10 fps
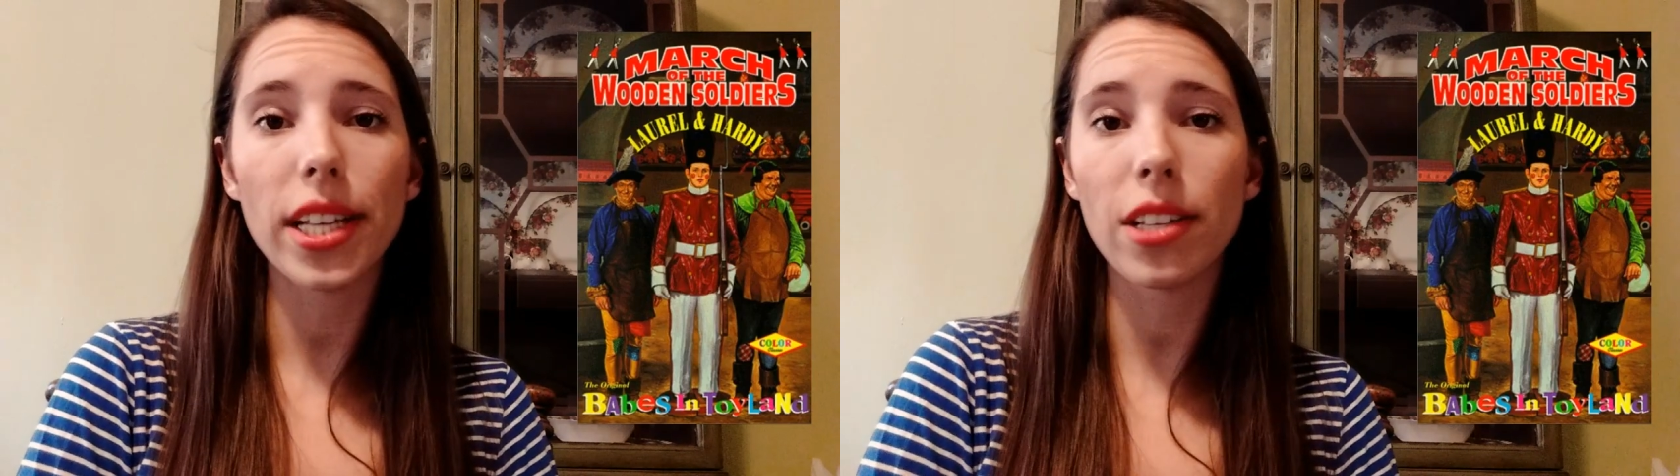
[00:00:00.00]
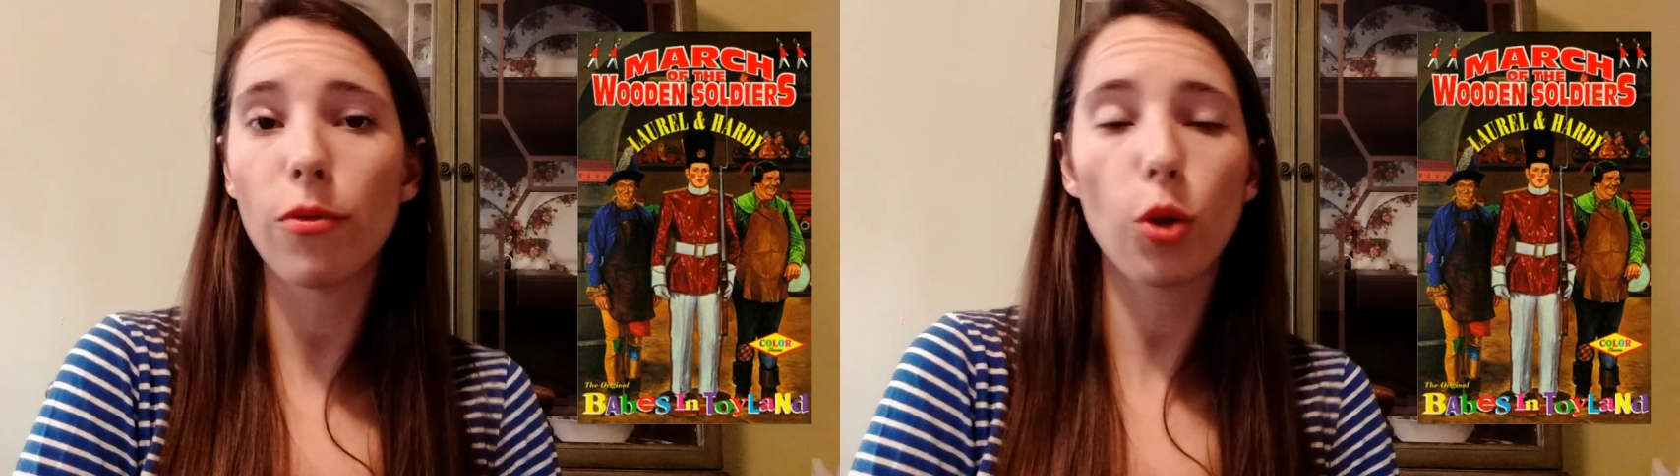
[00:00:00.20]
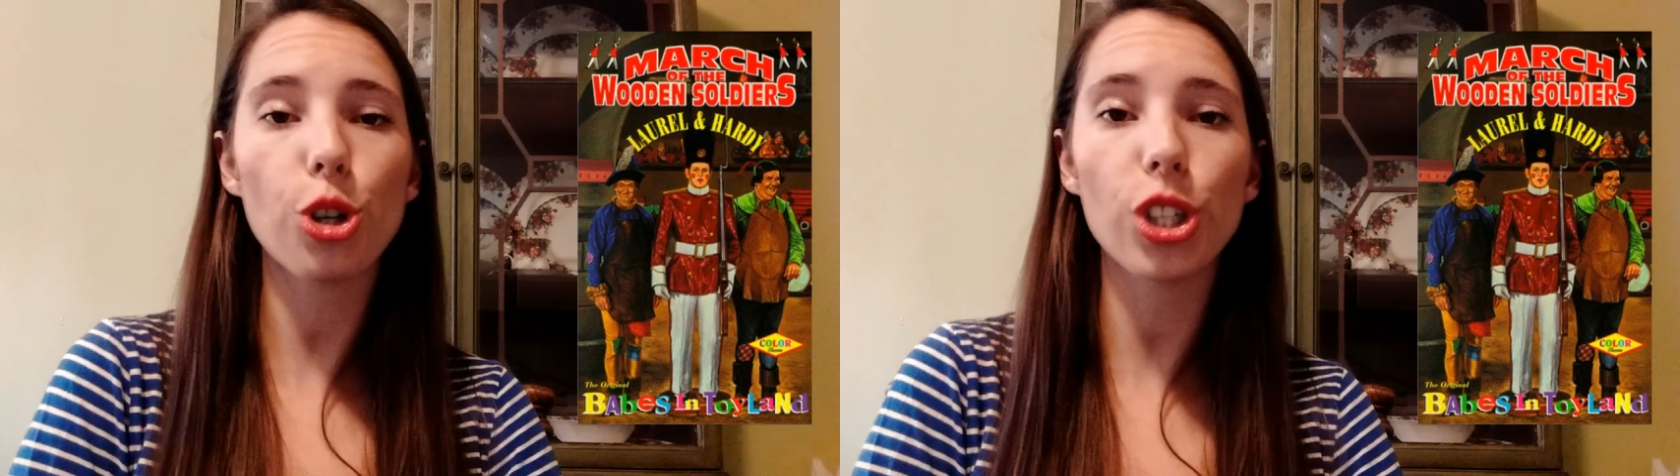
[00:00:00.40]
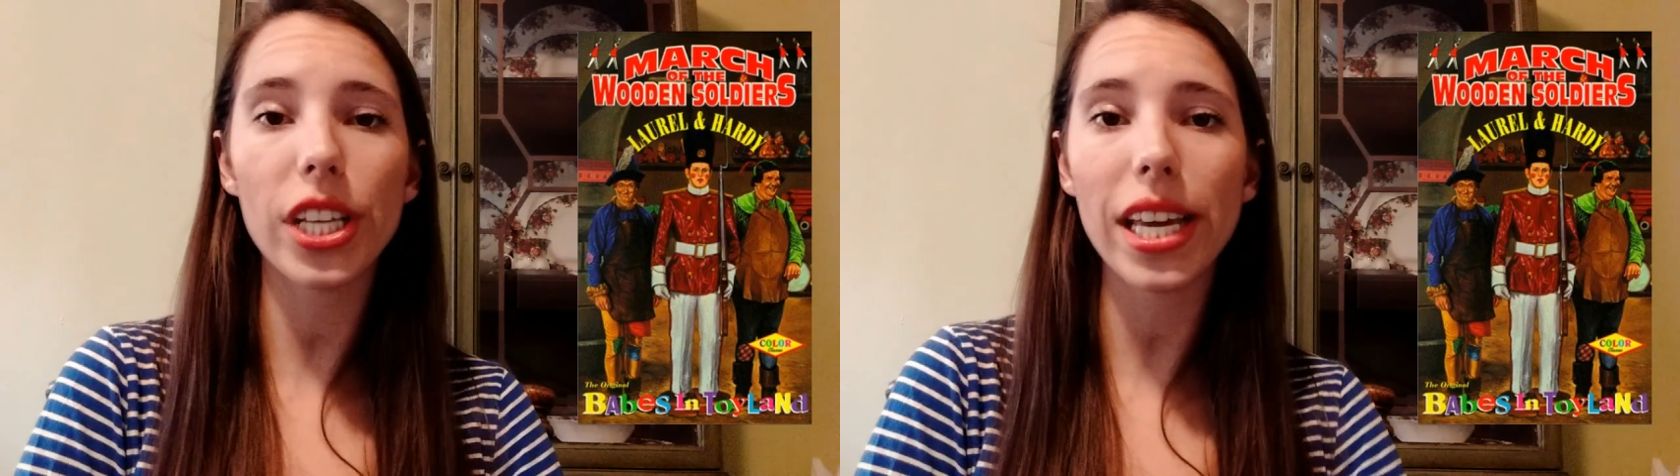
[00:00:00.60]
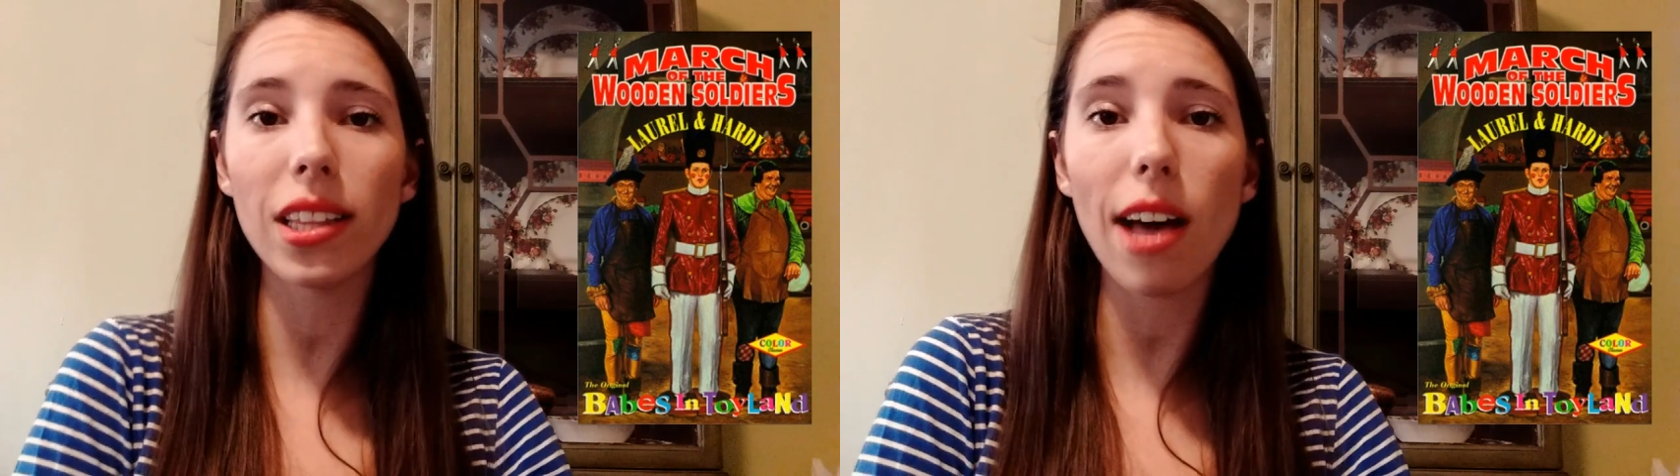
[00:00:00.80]
is
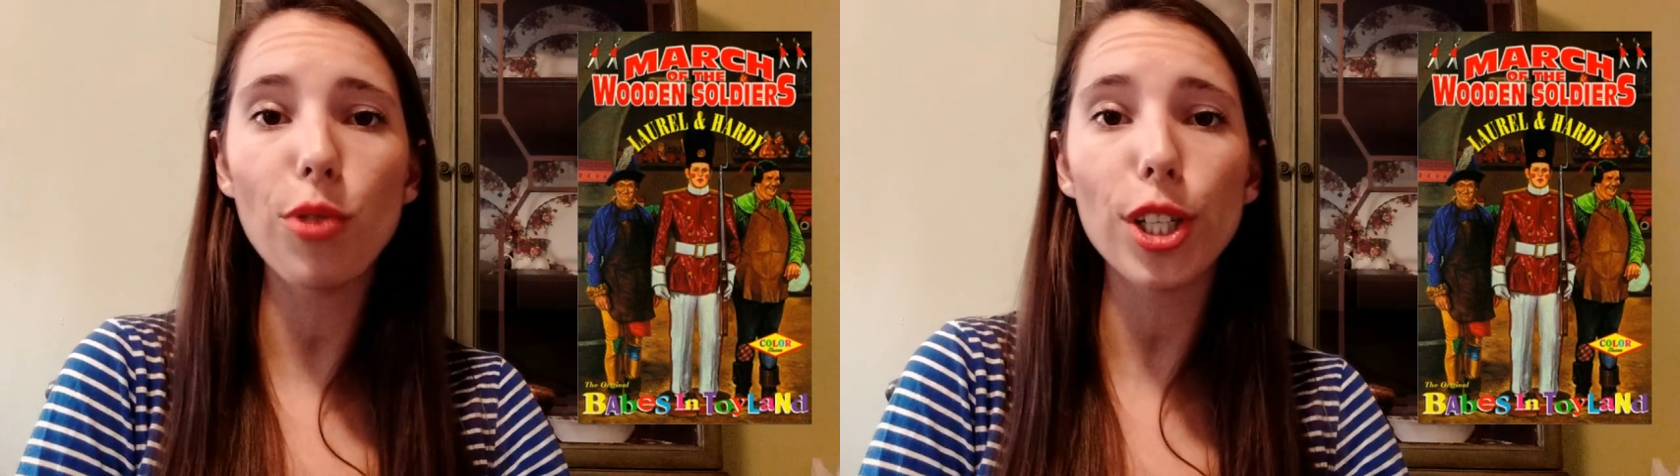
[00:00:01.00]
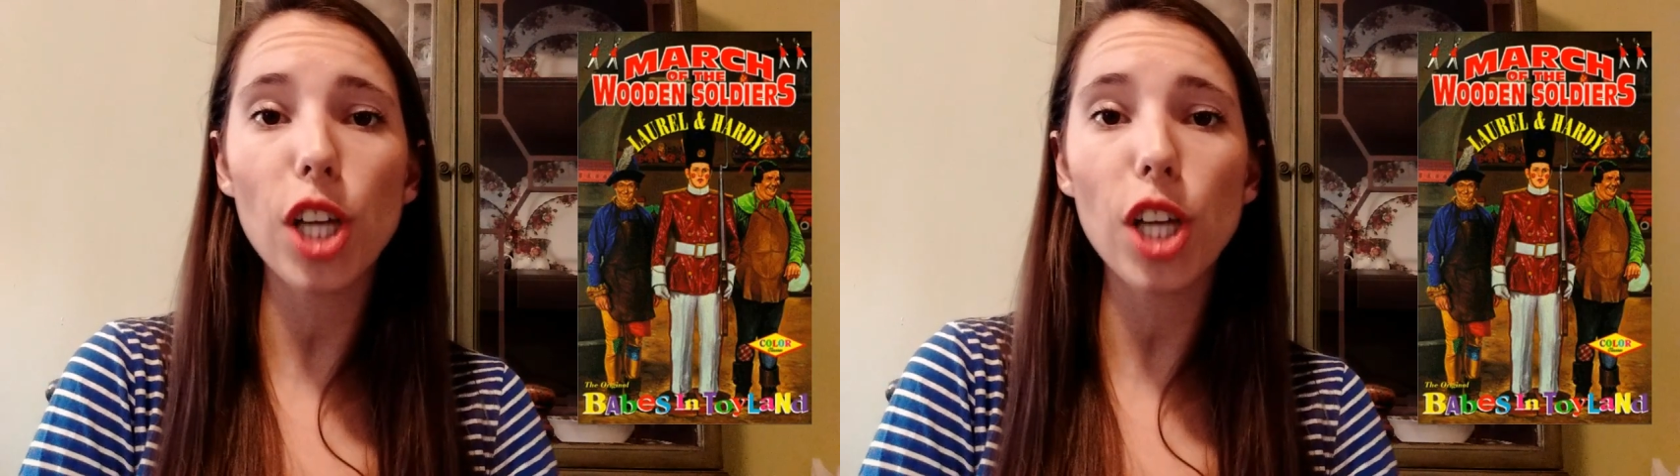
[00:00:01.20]
unfortunately in love with